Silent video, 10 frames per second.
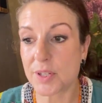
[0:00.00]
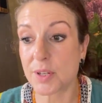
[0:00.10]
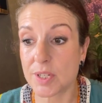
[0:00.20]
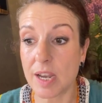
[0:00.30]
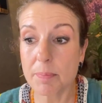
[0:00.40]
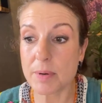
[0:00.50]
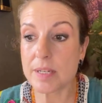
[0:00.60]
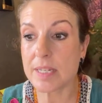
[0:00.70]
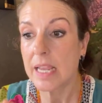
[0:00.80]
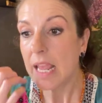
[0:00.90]
So
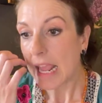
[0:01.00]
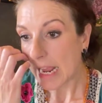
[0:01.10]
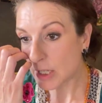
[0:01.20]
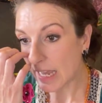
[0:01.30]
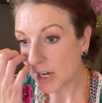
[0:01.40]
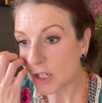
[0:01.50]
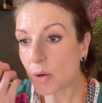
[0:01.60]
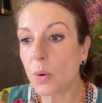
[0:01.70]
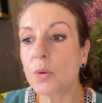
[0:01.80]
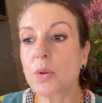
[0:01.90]
Cyprus, it's actually
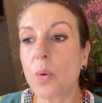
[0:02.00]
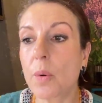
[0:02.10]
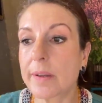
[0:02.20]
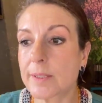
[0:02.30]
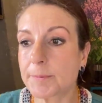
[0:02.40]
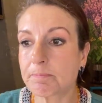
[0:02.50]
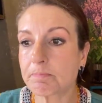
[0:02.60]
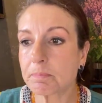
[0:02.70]
called the oil